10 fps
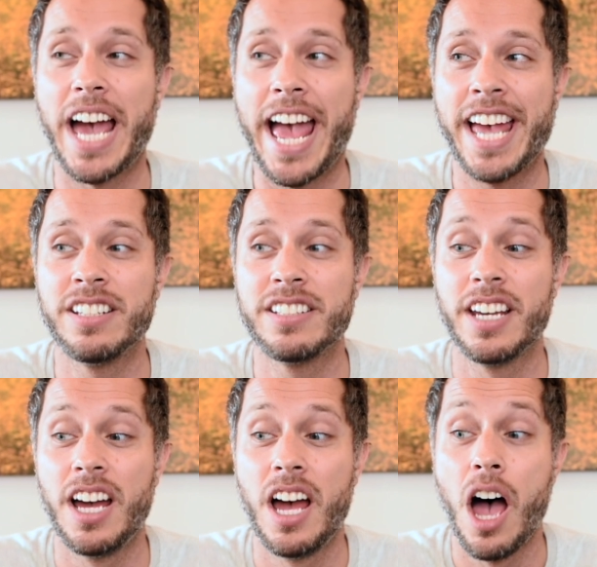And
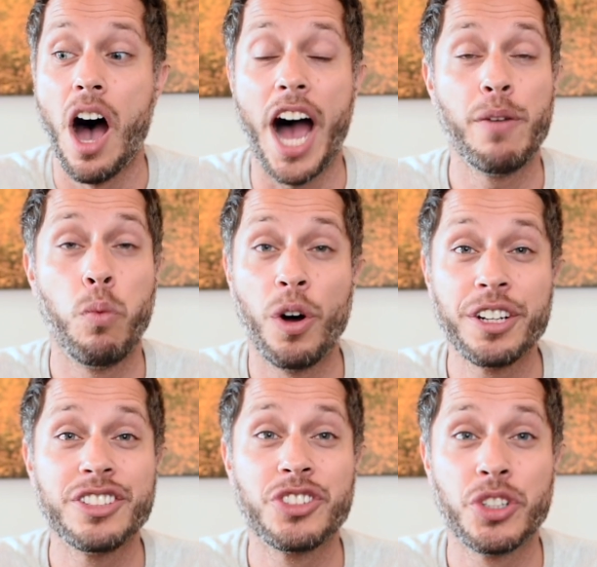I
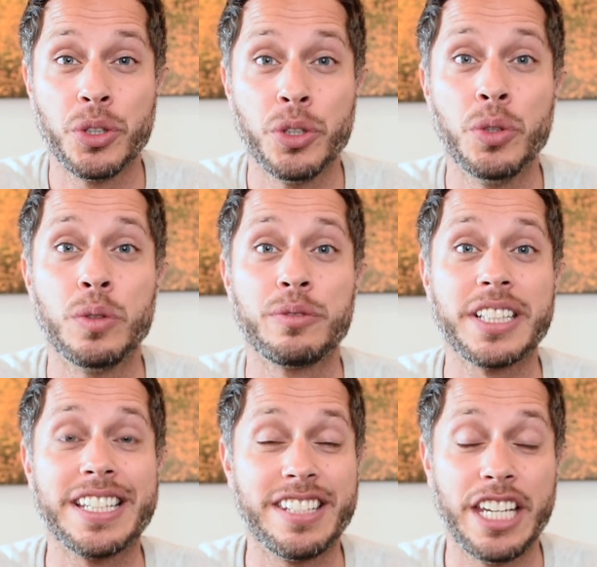wanted to
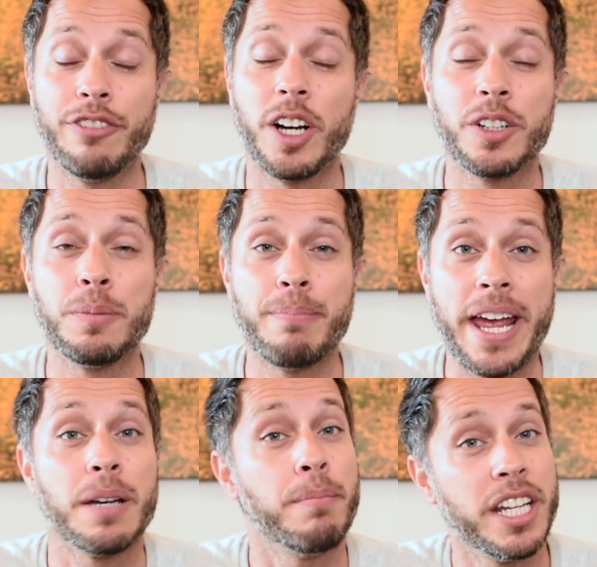see if I could
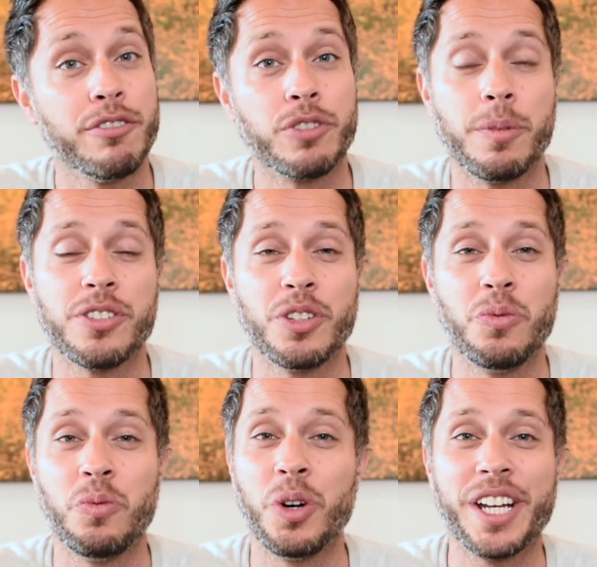make money from it. So
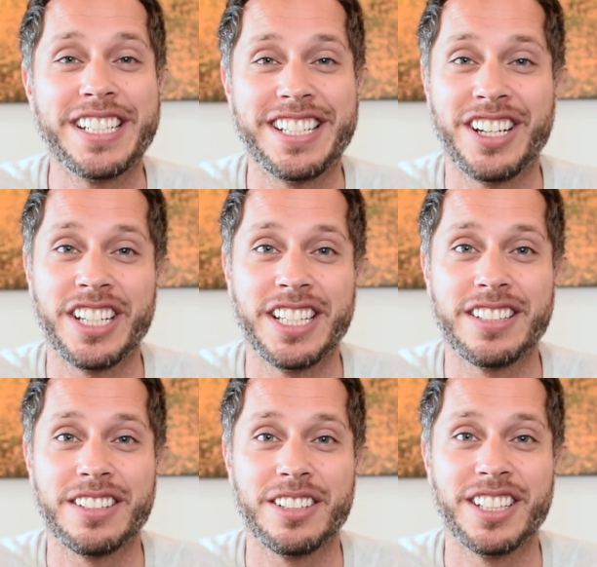what I'd done
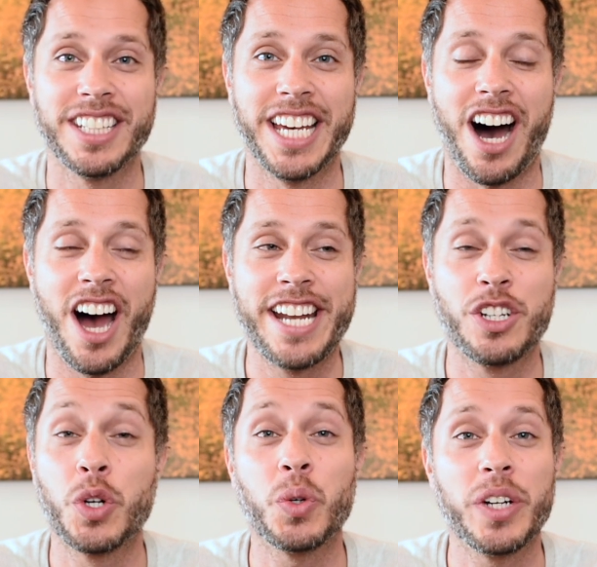is I
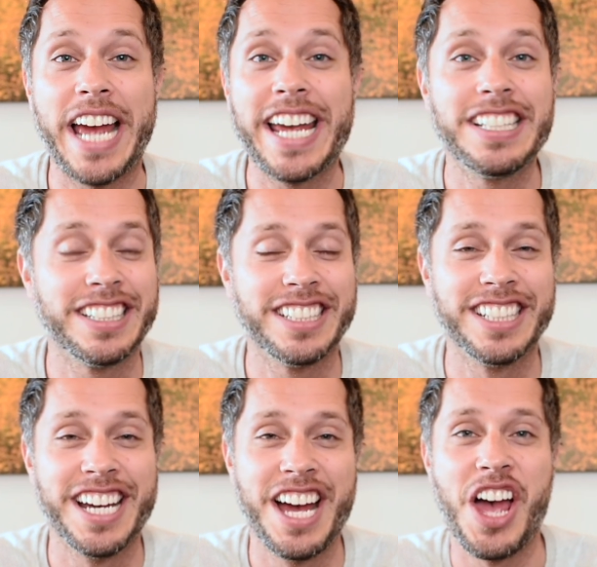created